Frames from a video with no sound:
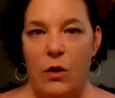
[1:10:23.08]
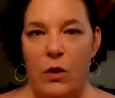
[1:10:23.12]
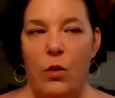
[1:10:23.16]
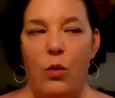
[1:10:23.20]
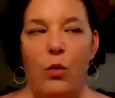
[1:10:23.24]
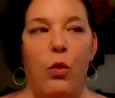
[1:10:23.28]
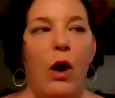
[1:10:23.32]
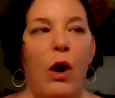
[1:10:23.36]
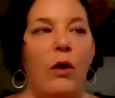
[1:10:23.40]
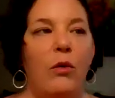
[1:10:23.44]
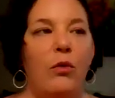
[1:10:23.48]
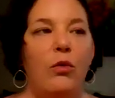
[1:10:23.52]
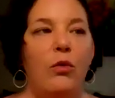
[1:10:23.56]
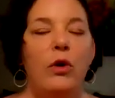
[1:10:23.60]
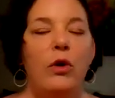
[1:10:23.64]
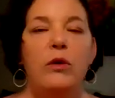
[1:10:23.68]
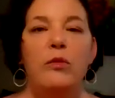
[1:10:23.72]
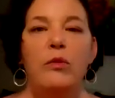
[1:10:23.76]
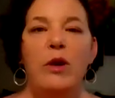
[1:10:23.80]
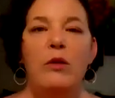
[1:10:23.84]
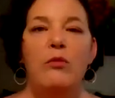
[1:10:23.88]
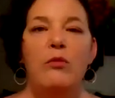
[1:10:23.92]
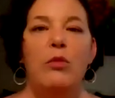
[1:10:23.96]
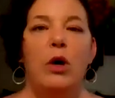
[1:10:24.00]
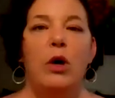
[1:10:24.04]
What would
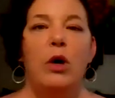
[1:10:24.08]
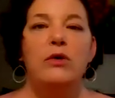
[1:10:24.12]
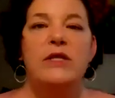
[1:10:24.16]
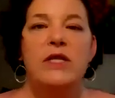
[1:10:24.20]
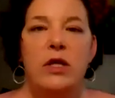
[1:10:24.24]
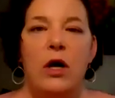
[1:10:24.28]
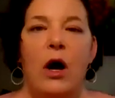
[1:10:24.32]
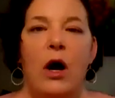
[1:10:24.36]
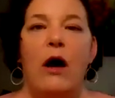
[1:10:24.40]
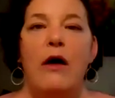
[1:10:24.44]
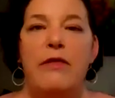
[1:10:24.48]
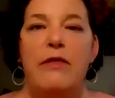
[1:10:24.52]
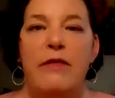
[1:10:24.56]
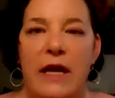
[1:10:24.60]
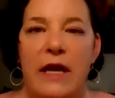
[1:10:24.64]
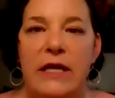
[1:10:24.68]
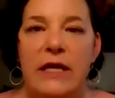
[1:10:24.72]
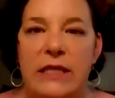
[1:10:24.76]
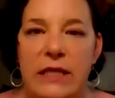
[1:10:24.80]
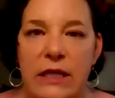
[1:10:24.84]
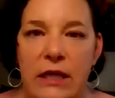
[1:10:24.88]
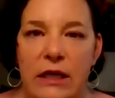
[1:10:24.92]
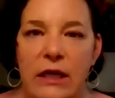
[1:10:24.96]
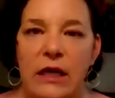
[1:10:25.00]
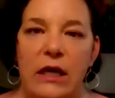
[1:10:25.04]
be most
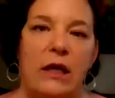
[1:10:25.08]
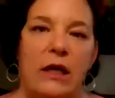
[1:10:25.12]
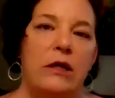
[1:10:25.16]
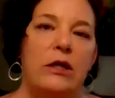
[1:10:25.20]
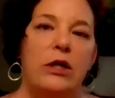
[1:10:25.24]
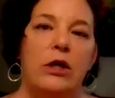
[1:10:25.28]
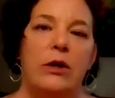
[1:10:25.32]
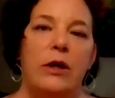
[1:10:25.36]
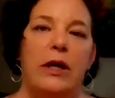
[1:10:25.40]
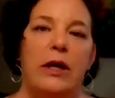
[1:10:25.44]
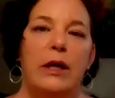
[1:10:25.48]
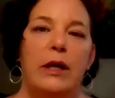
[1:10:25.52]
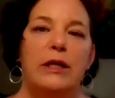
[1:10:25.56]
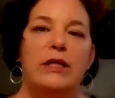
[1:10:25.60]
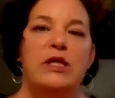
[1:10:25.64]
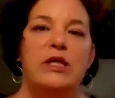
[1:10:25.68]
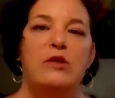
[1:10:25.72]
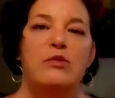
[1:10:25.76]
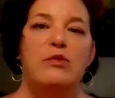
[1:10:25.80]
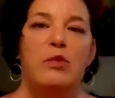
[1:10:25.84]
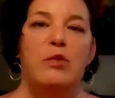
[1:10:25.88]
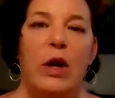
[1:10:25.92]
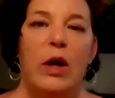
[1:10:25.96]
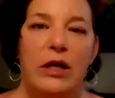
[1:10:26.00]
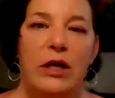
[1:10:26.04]
authentic in your
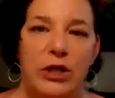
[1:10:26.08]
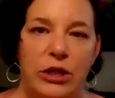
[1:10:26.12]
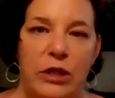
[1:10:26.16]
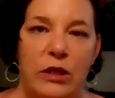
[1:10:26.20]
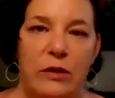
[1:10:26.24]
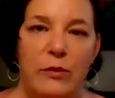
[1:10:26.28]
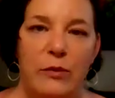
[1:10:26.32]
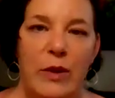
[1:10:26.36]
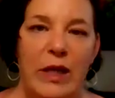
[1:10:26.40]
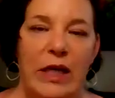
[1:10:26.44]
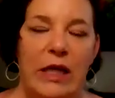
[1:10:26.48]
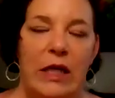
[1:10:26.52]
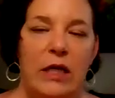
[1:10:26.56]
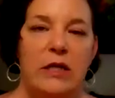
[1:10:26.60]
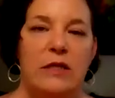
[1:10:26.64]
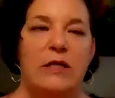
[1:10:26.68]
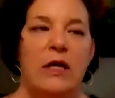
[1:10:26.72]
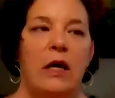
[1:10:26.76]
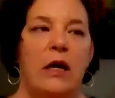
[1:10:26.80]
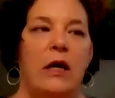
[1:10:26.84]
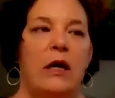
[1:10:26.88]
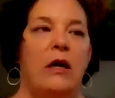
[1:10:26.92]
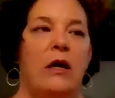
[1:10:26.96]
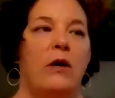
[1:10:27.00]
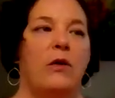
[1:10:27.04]
expression?
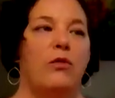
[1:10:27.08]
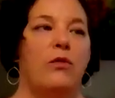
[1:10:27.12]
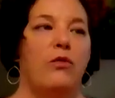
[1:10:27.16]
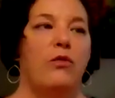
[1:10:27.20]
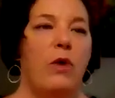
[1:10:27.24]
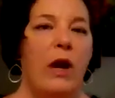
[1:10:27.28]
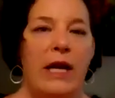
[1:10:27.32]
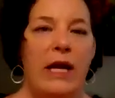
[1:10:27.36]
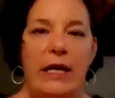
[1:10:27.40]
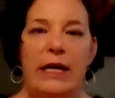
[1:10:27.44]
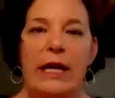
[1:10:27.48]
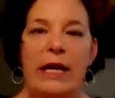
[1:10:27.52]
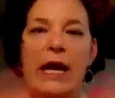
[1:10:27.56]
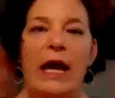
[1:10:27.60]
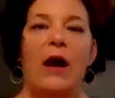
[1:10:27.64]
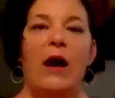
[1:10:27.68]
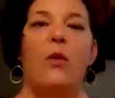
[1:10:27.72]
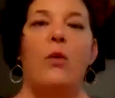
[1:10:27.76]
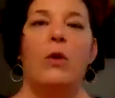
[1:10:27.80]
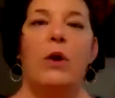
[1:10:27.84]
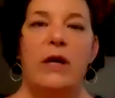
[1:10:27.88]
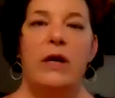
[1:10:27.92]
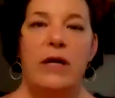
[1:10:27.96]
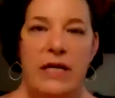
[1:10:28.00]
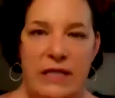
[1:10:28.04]
Because right now
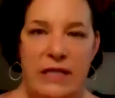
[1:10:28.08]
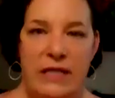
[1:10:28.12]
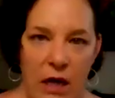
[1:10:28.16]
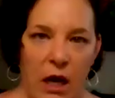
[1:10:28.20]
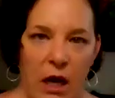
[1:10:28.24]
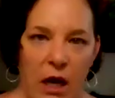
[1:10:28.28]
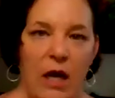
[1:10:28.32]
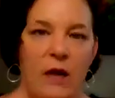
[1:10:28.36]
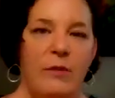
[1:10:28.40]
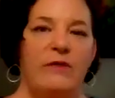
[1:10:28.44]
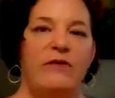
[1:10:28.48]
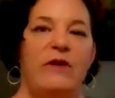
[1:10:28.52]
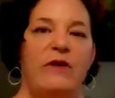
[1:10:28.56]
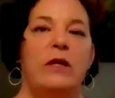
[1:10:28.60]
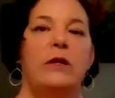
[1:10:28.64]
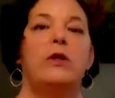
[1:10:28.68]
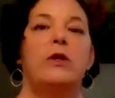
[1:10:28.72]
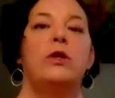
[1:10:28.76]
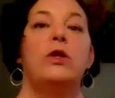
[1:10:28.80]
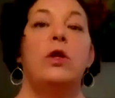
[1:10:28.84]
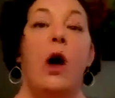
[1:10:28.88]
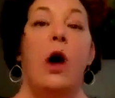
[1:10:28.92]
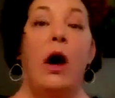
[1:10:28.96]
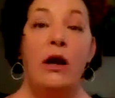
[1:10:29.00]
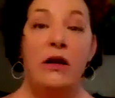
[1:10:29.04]
we're in a time of a
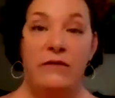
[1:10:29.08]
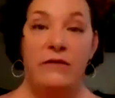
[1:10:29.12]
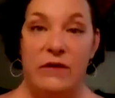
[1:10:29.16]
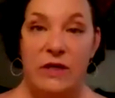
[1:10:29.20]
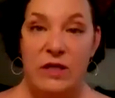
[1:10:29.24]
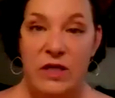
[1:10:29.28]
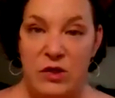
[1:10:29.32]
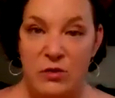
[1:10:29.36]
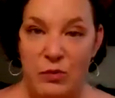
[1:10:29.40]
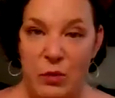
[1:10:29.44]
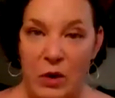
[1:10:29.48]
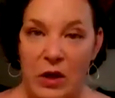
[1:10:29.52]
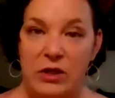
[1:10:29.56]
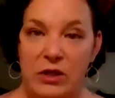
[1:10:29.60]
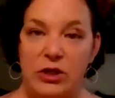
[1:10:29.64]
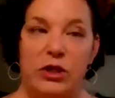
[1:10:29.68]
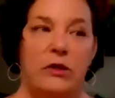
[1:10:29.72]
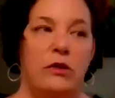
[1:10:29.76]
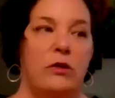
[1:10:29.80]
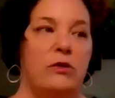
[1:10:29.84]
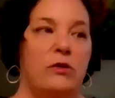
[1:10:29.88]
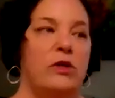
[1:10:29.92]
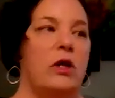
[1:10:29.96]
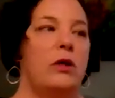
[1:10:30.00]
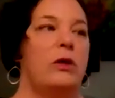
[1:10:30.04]
lot of
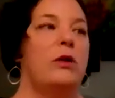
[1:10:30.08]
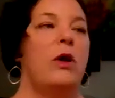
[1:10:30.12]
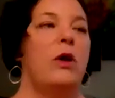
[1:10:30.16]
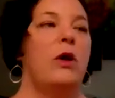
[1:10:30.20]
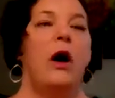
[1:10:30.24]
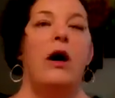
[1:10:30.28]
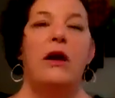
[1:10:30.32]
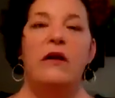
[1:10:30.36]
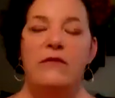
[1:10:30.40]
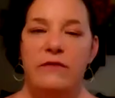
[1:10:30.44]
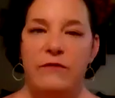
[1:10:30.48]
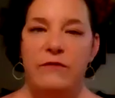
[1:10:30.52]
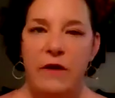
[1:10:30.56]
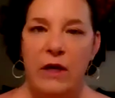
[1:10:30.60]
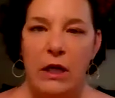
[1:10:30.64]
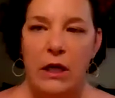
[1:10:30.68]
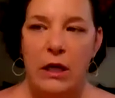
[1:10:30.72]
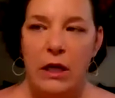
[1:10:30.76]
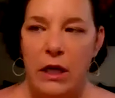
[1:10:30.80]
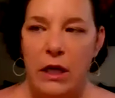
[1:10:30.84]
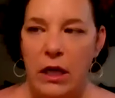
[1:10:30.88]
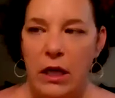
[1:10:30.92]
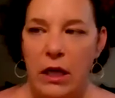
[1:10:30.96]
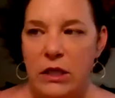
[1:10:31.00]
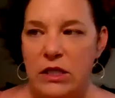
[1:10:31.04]
expression. There's a lot of
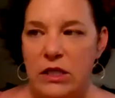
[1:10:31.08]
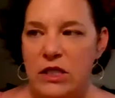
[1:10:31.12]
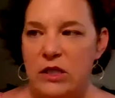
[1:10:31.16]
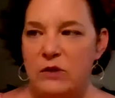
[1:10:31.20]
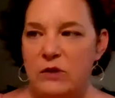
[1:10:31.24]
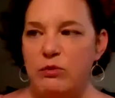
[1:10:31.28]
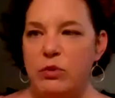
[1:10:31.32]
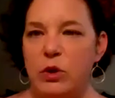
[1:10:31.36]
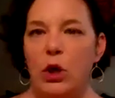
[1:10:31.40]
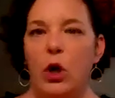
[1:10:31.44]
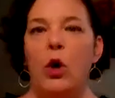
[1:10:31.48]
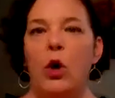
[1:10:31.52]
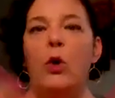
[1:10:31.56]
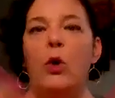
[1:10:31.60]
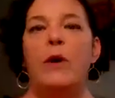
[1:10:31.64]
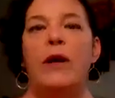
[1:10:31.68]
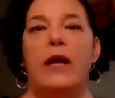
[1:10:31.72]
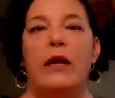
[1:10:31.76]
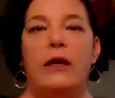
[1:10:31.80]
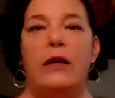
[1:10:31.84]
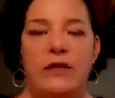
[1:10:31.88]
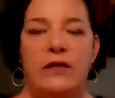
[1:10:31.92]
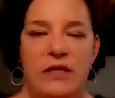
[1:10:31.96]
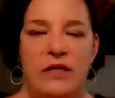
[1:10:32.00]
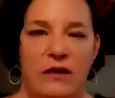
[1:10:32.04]

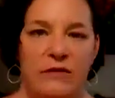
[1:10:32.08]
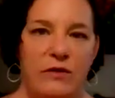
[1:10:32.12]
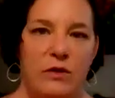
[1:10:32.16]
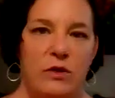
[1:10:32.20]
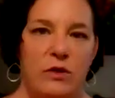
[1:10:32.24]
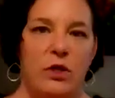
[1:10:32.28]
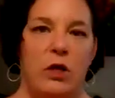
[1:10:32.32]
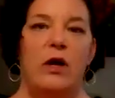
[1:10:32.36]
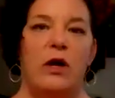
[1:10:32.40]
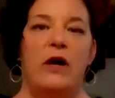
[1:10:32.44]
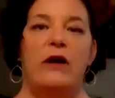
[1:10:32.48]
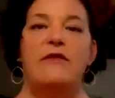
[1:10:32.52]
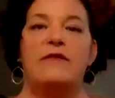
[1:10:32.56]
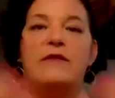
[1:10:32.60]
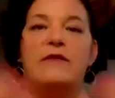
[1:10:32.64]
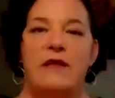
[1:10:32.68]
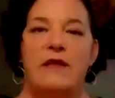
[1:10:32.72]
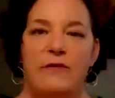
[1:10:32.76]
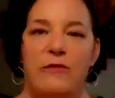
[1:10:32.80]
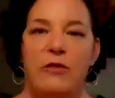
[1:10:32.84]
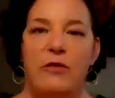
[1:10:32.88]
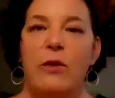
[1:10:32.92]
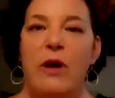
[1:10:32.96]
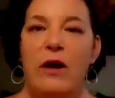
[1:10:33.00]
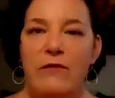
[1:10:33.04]
exploding stuff. There's a lot of
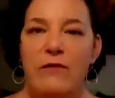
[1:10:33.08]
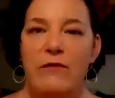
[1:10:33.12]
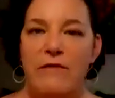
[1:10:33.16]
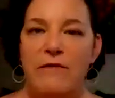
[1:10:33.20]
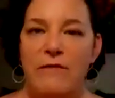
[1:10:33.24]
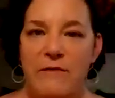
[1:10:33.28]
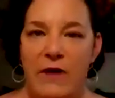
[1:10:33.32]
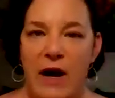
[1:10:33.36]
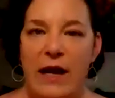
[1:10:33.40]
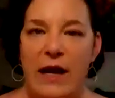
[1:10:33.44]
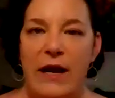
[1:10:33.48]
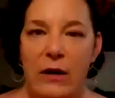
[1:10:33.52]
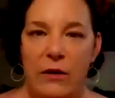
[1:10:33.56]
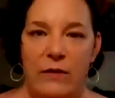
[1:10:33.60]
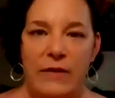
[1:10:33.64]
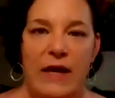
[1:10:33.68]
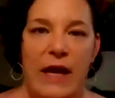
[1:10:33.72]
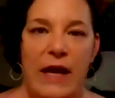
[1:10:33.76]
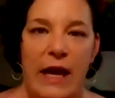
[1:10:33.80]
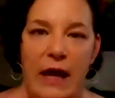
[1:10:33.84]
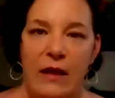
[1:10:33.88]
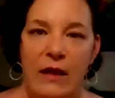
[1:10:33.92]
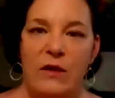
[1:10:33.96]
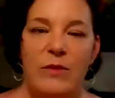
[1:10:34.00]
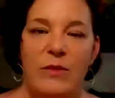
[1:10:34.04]
stuff around fire,
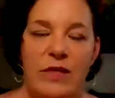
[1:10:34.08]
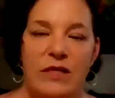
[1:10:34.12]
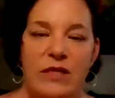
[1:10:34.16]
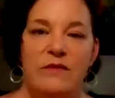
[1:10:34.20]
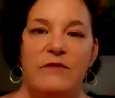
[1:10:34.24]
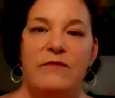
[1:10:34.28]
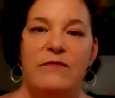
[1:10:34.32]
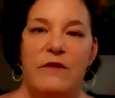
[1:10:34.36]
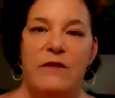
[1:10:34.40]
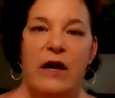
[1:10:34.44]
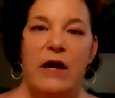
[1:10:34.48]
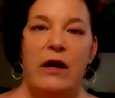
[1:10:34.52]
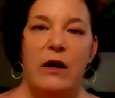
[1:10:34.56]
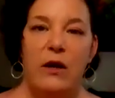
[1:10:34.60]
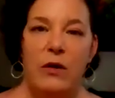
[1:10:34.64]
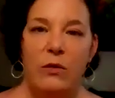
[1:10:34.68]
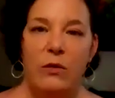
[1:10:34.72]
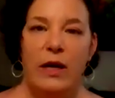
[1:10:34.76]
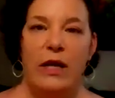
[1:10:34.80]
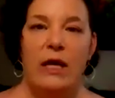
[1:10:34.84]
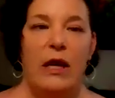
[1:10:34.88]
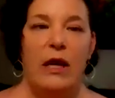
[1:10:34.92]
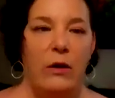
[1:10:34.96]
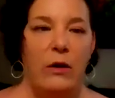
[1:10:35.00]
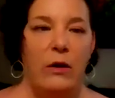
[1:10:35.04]
the element of fire
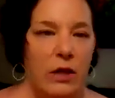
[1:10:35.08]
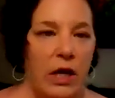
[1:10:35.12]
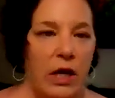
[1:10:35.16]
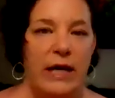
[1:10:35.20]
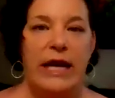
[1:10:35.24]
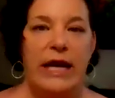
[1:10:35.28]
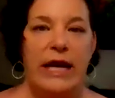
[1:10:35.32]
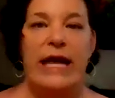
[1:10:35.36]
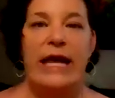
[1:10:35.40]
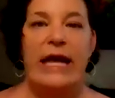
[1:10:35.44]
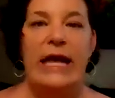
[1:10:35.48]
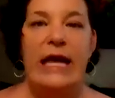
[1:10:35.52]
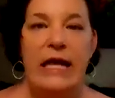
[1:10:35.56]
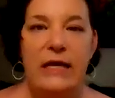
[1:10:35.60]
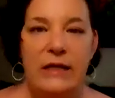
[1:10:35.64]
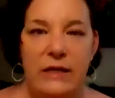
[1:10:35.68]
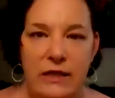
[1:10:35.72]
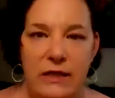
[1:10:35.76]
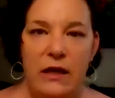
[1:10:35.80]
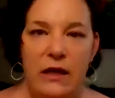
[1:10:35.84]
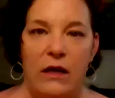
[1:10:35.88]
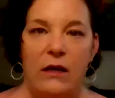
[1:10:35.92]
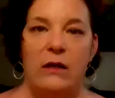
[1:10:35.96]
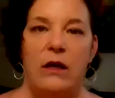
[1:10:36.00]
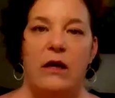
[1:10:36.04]
right now, a lot of
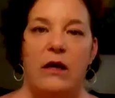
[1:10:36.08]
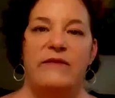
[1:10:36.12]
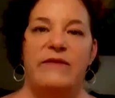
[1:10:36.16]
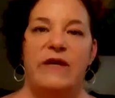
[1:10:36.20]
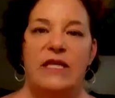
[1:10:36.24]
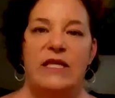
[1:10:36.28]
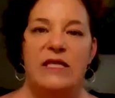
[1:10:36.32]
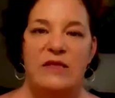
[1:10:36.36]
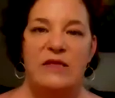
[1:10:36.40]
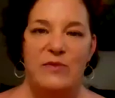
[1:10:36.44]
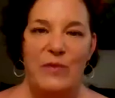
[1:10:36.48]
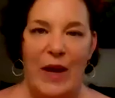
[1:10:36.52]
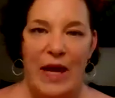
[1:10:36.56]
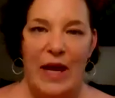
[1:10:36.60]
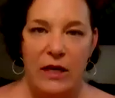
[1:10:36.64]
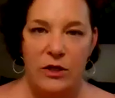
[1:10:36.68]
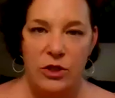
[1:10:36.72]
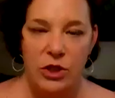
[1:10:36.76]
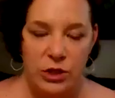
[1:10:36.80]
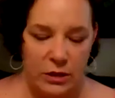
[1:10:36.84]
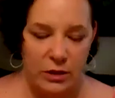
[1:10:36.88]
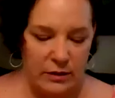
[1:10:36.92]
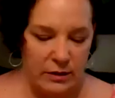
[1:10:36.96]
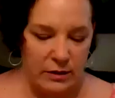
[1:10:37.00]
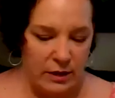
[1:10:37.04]
heat, a lot of
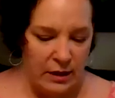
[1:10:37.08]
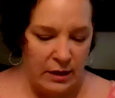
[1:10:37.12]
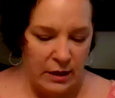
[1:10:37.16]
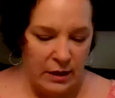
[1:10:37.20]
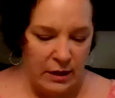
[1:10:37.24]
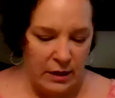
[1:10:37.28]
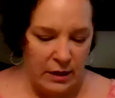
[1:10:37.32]
expansion.